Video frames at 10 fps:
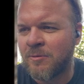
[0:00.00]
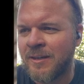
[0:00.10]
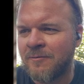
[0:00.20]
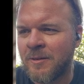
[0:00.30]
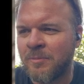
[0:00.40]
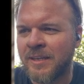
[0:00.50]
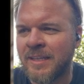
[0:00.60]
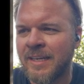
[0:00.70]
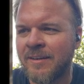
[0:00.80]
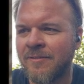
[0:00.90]
replay
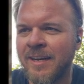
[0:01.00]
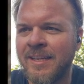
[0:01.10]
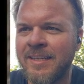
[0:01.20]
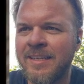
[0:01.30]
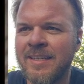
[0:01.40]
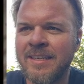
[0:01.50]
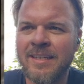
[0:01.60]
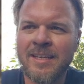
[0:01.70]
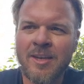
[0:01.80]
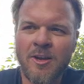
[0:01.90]
that. Ready?
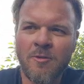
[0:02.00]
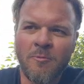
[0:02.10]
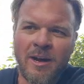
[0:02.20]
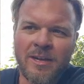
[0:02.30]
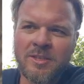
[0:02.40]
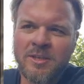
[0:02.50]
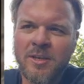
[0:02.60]
Watch